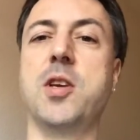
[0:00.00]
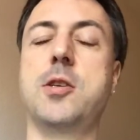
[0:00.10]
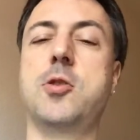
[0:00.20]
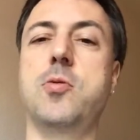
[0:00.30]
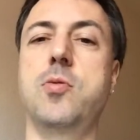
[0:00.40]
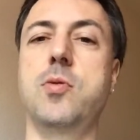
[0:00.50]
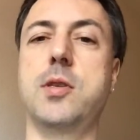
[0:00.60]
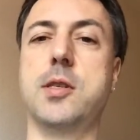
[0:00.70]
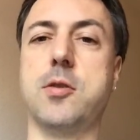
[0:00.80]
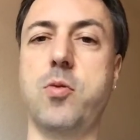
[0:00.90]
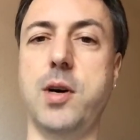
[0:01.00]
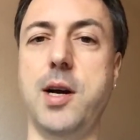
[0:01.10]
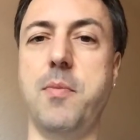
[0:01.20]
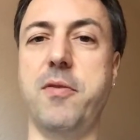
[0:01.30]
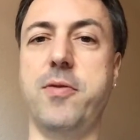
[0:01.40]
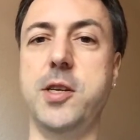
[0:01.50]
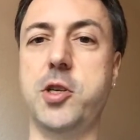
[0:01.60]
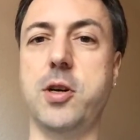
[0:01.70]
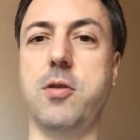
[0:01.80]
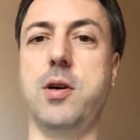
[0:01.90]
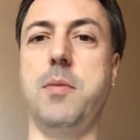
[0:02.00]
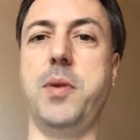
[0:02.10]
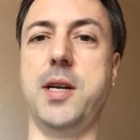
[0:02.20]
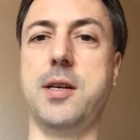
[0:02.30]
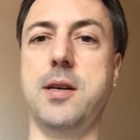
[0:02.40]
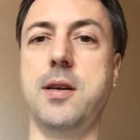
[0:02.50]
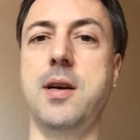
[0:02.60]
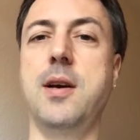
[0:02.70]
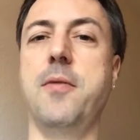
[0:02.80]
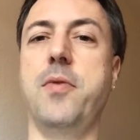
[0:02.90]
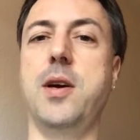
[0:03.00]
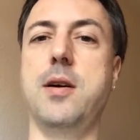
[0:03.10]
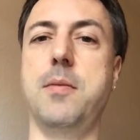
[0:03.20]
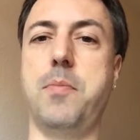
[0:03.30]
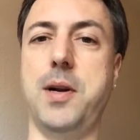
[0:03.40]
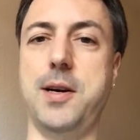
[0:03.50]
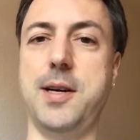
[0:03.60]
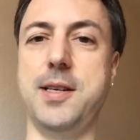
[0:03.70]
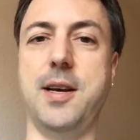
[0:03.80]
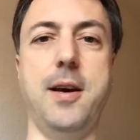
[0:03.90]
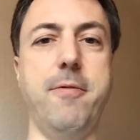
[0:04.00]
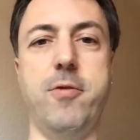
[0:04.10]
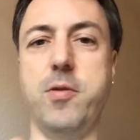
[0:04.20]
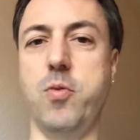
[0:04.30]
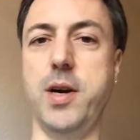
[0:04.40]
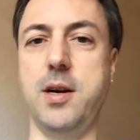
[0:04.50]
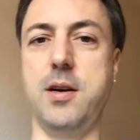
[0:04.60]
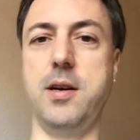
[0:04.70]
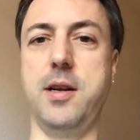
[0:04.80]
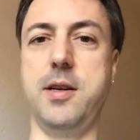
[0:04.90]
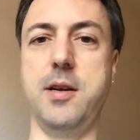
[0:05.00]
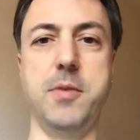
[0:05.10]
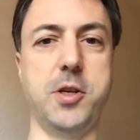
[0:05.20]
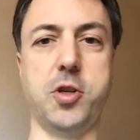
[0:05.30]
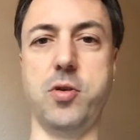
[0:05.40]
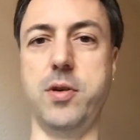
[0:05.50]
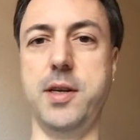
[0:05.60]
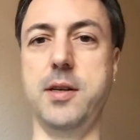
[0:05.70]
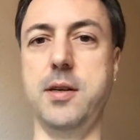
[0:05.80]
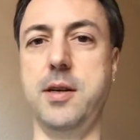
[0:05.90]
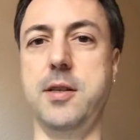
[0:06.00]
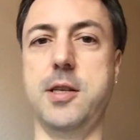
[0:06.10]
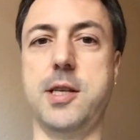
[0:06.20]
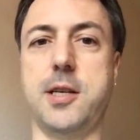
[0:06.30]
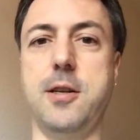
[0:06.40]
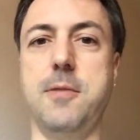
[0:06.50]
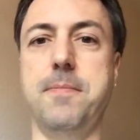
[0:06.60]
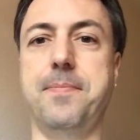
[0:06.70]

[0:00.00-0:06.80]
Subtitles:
to describe a feature or a pattern, they are applied everywhere in the image or in the signal.